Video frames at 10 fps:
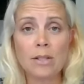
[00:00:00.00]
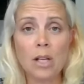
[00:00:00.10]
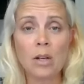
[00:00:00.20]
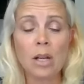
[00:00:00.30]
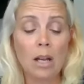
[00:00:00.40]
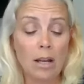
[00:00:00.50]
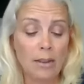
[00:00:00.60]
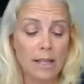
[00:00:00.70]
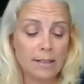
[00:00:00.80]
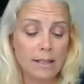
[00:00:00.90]
So
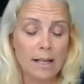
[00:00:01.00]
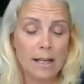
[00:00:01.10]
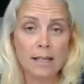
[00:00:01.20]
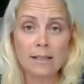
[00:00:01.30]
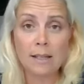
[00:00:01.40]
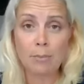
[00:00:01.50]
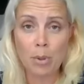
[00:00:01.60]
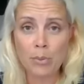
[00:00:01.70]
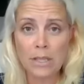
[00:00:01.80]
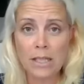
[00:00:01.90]
these days,
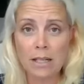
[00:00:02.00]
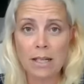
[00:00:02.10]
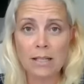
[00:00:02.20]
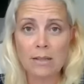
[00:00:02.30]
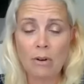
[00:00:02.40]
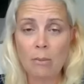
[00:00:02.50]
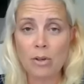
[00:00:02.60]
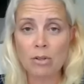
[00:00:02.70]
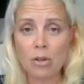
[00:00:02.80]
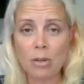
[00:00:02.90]
property is very
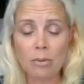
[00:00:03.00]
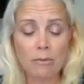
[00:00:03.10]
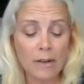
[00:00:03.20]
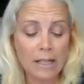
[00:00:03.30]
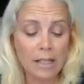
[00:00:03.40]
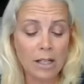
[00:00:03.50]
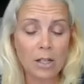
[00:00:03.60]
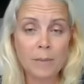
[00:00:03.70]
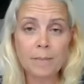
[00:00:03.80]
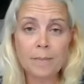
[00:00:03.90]
much gone up in
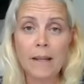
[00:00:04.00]
value,